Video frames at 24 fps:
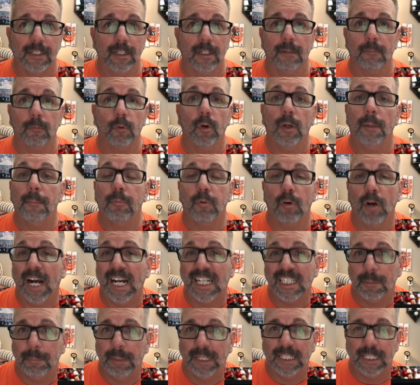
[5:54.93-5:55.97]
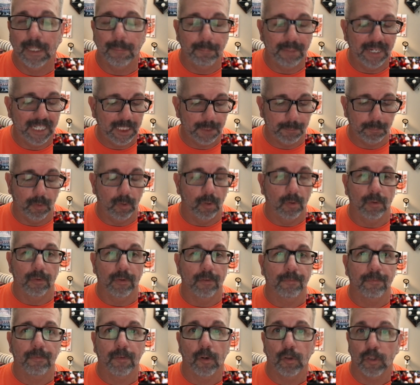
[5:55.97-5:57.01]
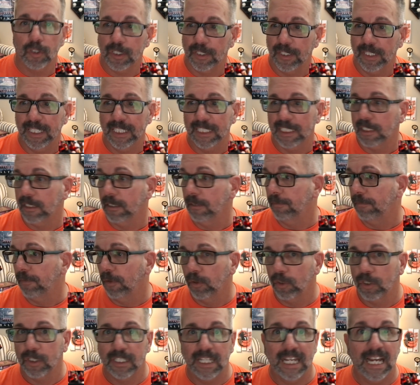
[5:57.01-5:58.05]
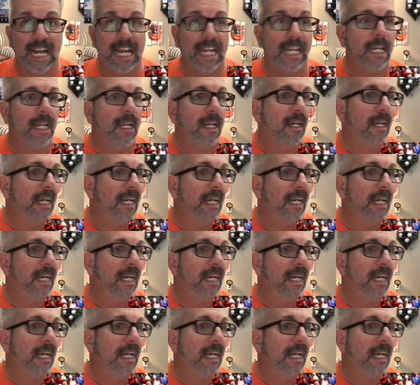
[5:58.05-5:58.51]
the number one prospect in baseball, the first this, the first that.